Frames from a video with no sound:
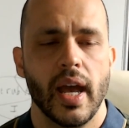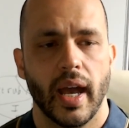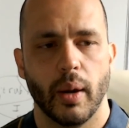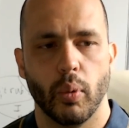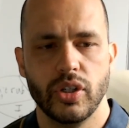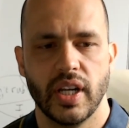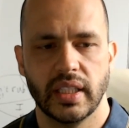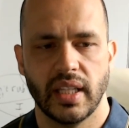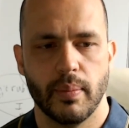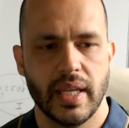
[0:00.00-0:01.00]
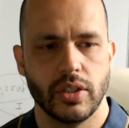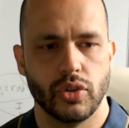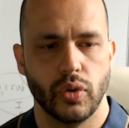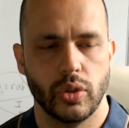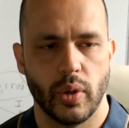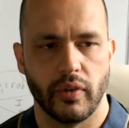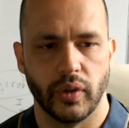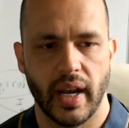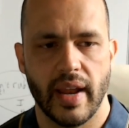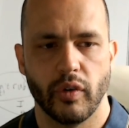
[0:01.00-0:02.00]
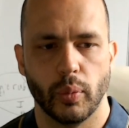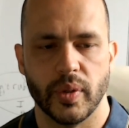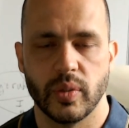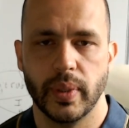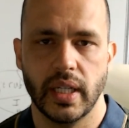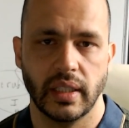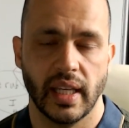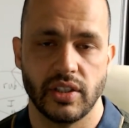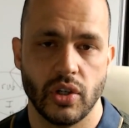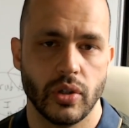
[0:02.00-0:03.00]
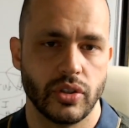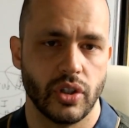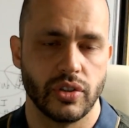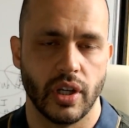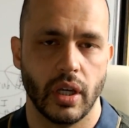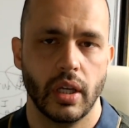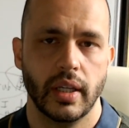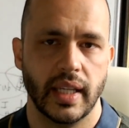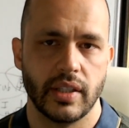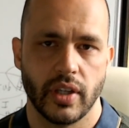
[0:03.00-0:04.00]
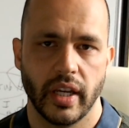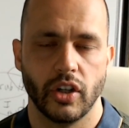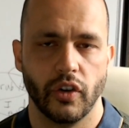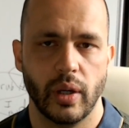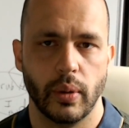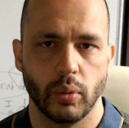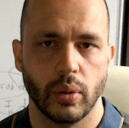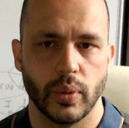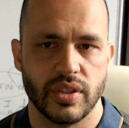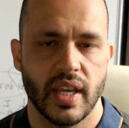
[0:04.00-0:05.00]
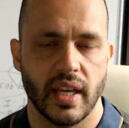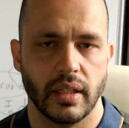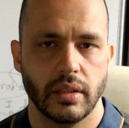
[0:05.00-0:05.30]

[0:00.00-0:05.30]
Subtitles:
And once you get that message through to everyone, that everyone must speak, and that's not just a, yes, I agree with what was said,